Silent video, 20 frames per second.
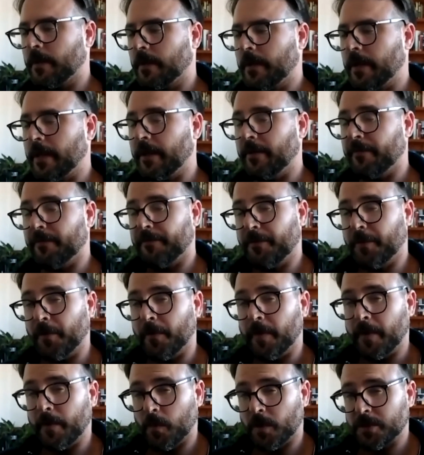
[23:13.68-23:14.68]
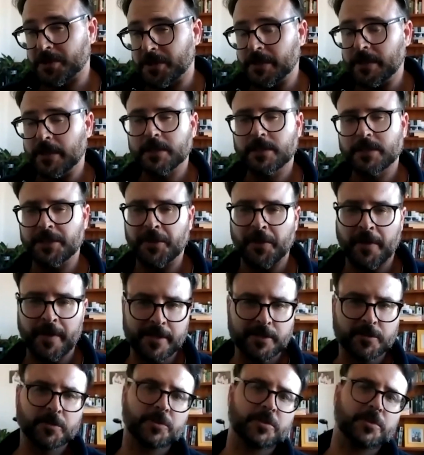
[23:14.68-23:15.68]
If you're watching this and you're
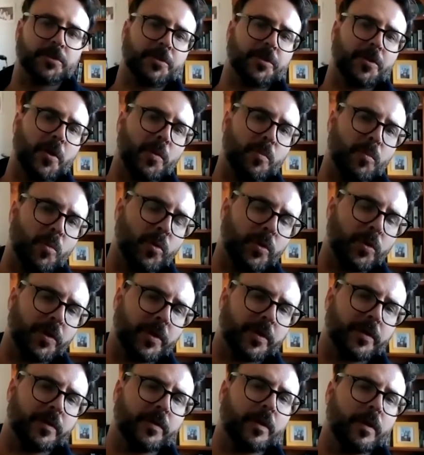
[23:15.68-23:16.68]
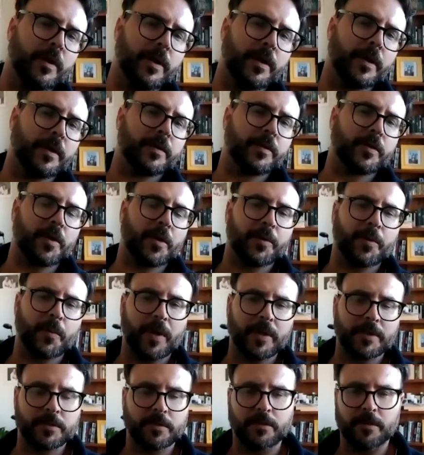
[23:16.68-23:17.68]
interested to know more, you can go to
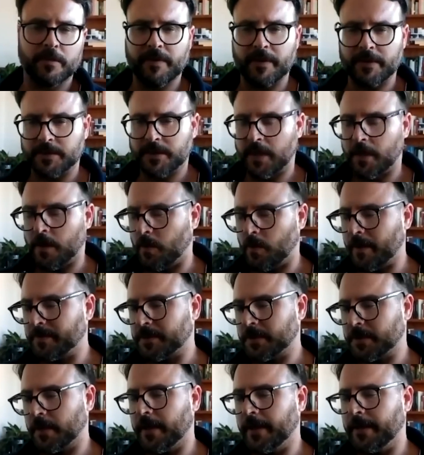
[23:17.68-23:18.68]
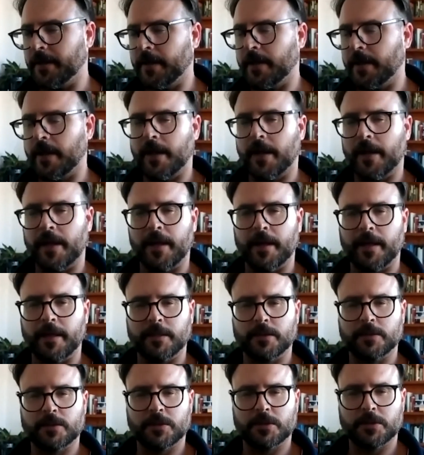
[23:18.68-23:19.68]
us on the Fat Tail website
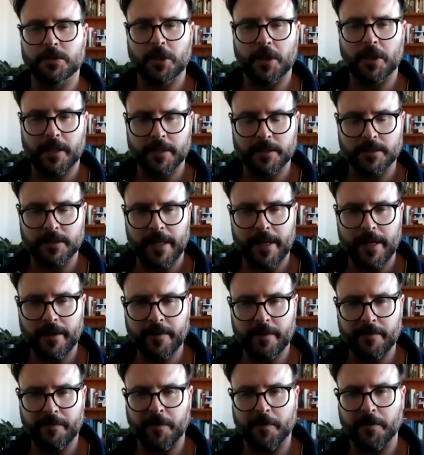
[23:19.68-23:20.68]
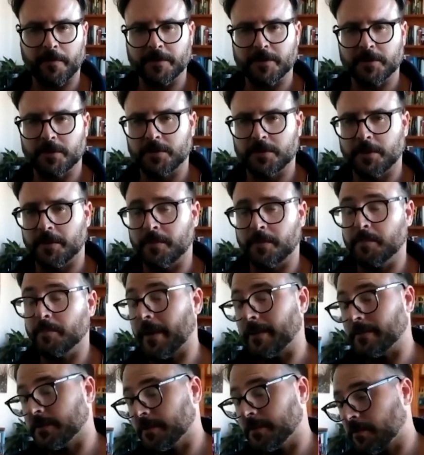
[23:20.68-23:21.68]
and check us out. If you're interested in
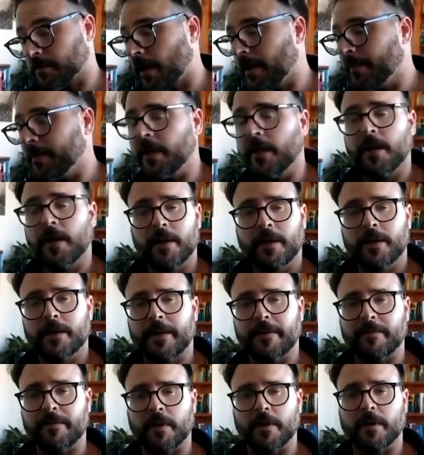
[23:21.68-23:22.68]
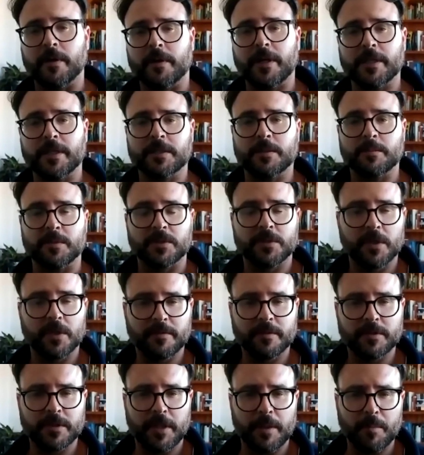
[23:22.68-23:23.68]
perhaps subscribing, give the customer
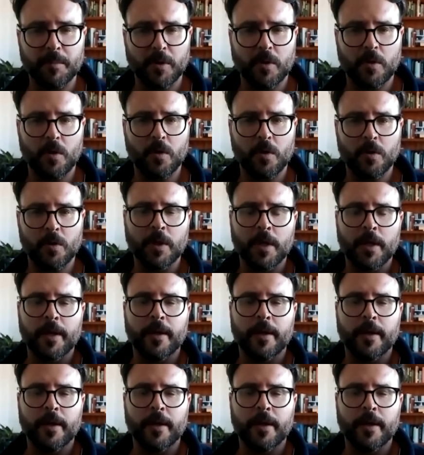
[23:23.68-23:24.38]
service team a call.